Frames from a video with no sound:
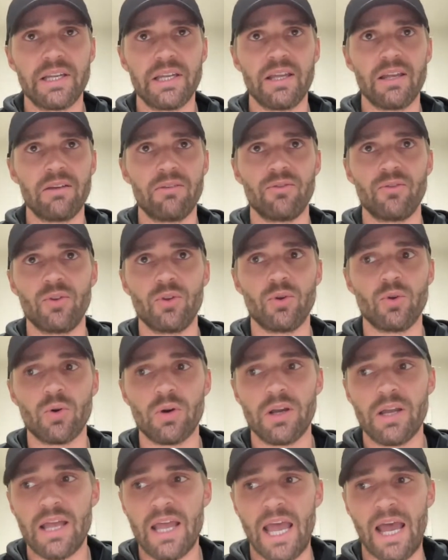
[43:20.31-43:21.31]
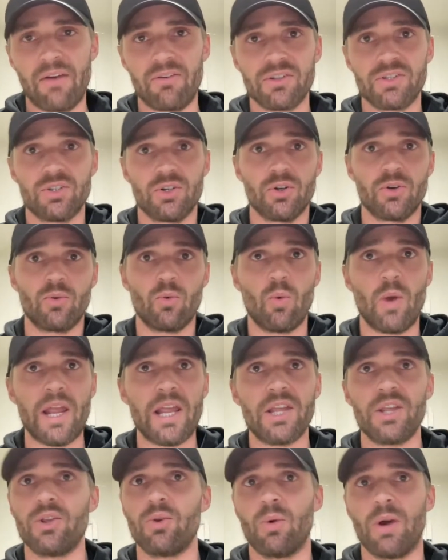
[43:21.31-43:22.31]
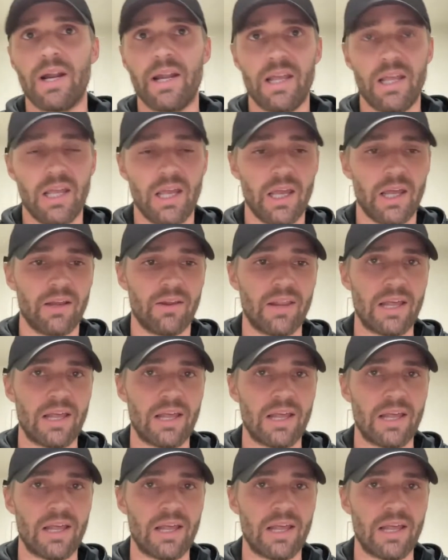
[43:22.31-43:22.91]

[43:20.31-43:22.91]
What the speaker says: If you have a certain weight you want to hit,